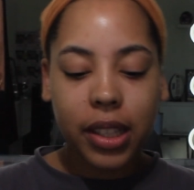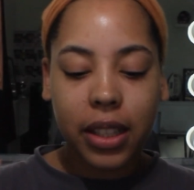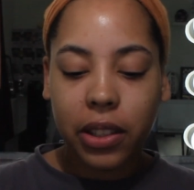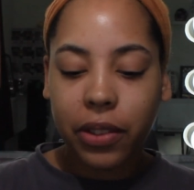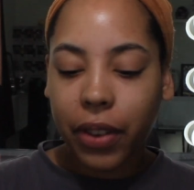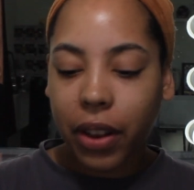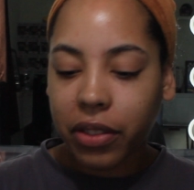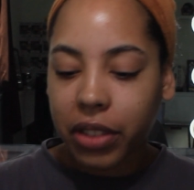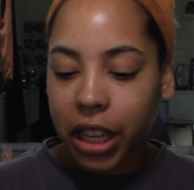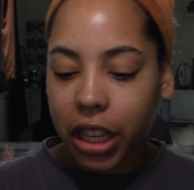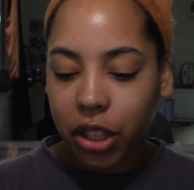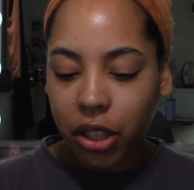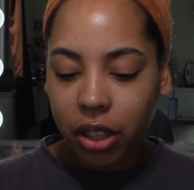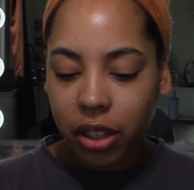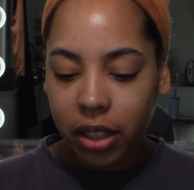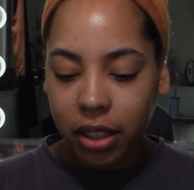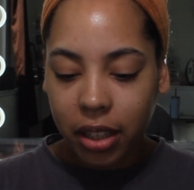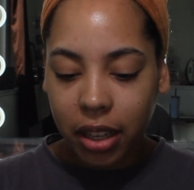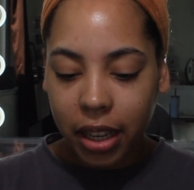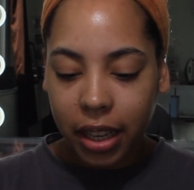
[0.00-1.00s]
This
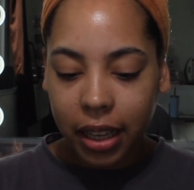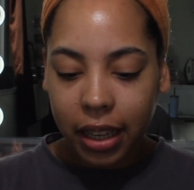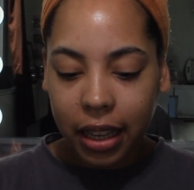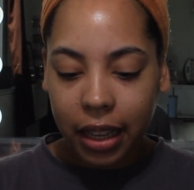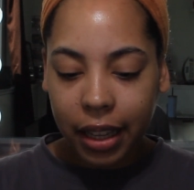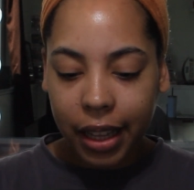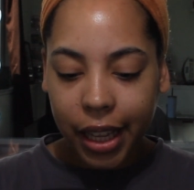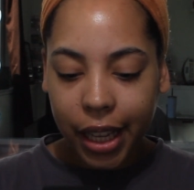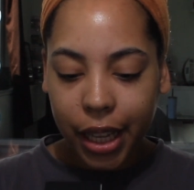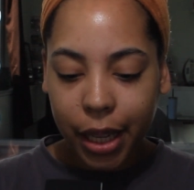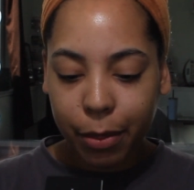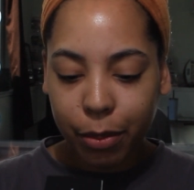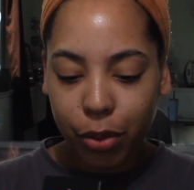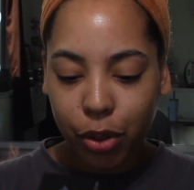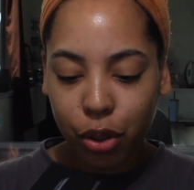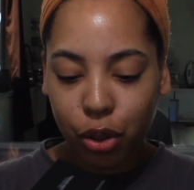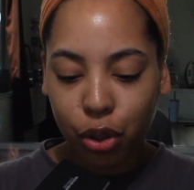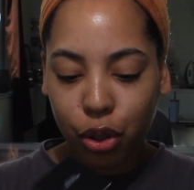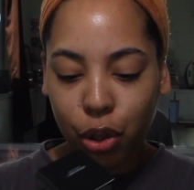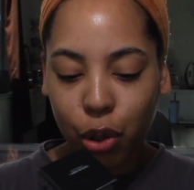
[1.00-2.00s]
foundation, it
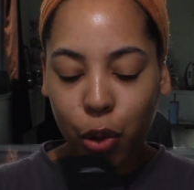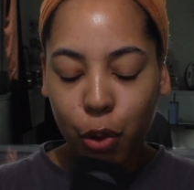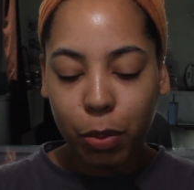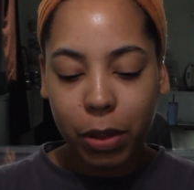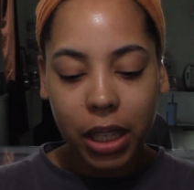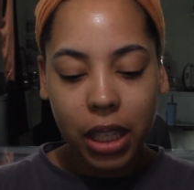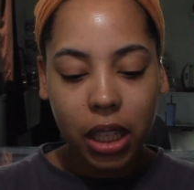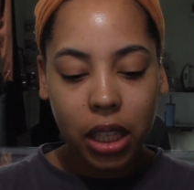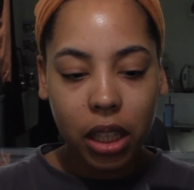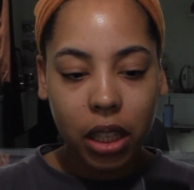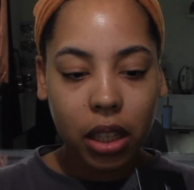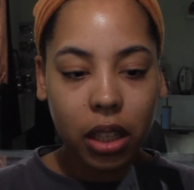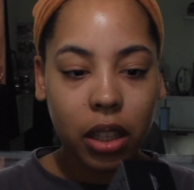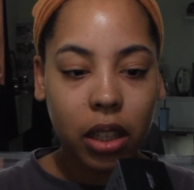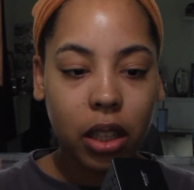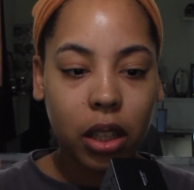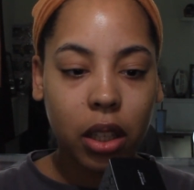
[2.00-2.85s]
claims to be